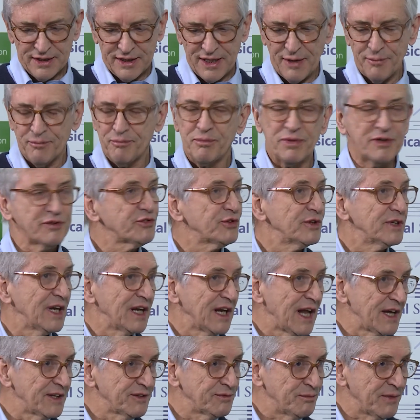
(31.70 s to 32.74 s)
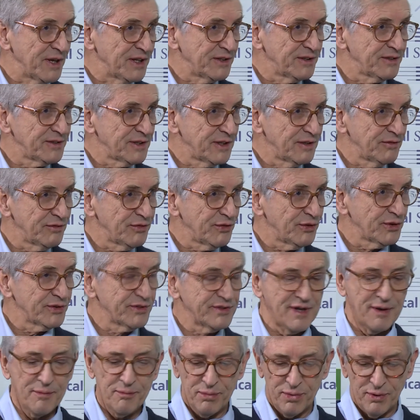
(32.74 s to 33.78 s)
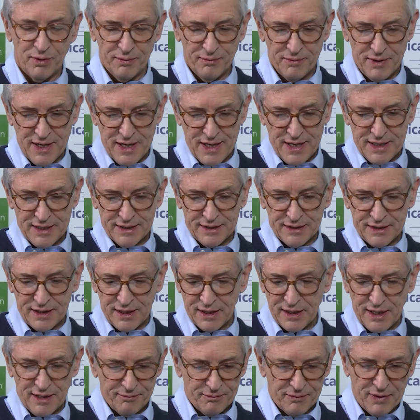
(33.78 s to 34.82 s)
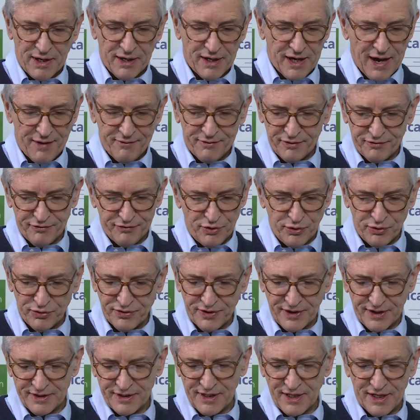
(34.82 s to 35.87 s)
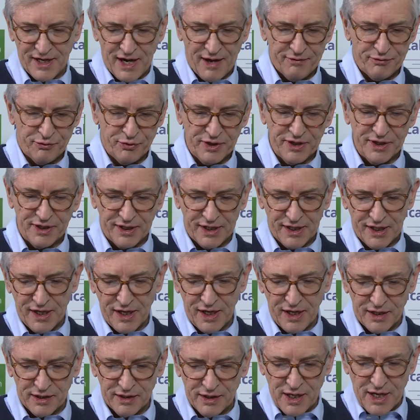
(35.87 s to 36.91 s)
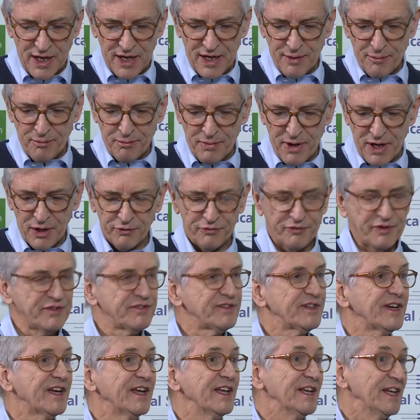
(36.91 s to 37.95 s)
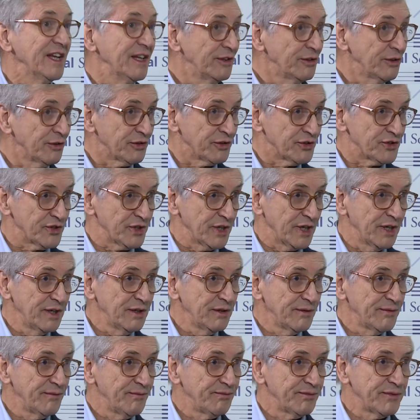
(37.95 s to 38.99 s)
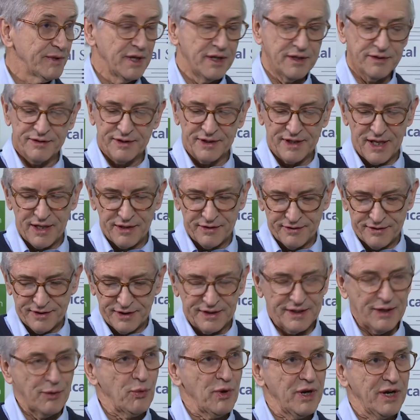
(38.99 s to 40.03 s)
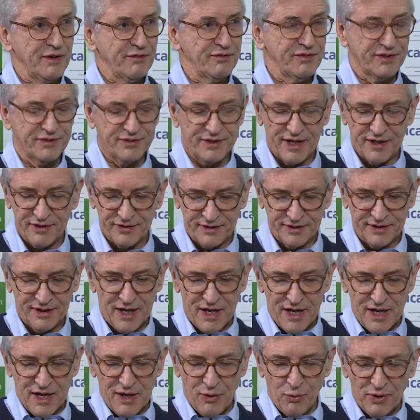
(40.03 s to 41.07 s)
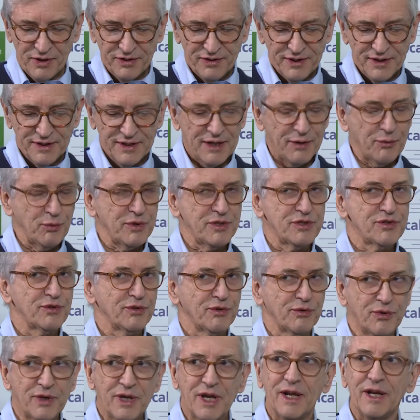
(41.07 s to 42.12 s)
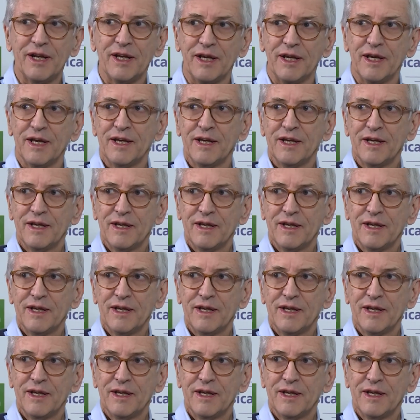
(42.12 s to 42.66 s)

then personalized medicine, for example, then I'm, i have a few things that I have written here. Biophysics in industry is another thing that we're emphasizing. One thing that we should really